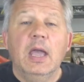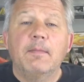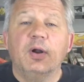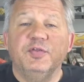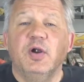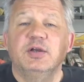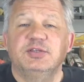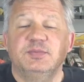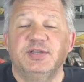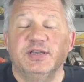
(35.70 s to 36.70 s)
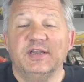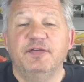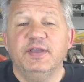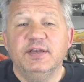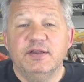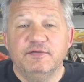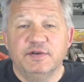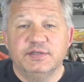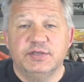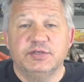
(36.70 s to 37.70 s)
But there are some significant
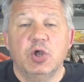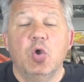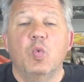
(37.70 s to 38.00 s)
differences